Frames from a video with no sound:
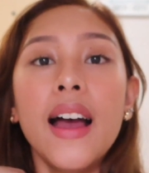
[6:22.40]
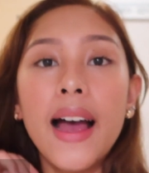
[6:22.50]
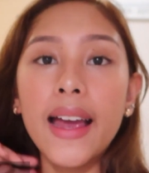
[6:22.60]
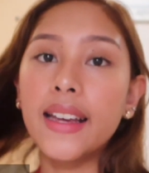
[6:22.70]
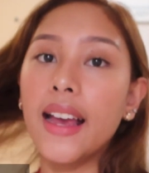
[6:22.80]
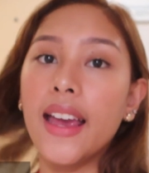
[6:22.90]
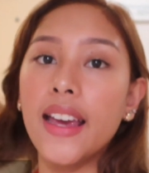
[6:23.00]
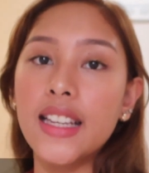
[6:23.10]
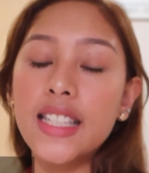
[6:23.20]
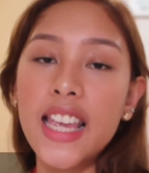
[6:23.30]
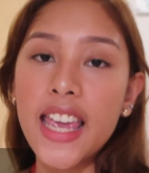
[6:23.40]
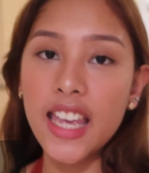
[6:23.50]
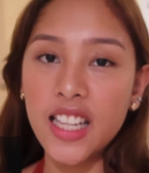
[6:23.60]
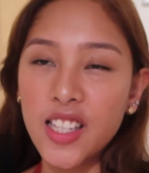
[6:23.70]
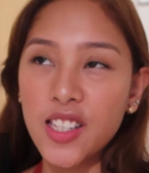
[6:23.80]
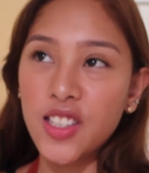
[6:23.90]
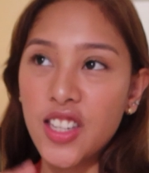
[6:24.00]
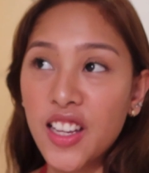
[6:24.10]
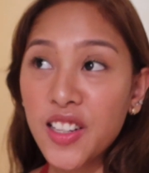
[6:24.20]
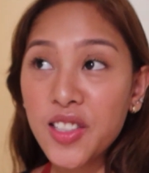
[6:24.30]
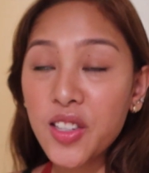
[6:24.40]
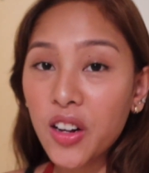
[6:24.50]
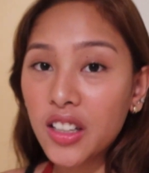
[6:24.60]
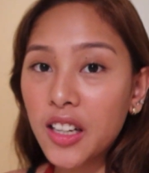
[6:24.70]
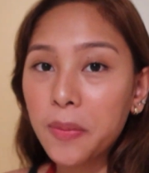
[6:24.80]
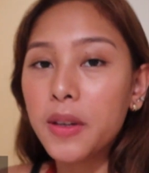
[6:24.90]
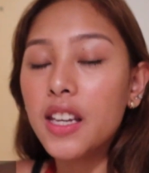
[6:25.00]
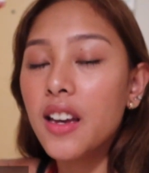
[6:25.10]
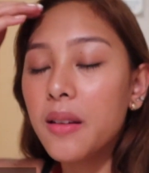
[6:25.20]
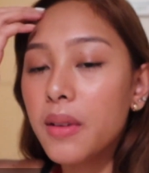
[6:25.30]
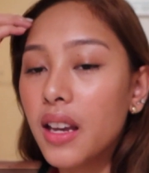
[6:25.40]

Hi guys, it's 6:00 p.m.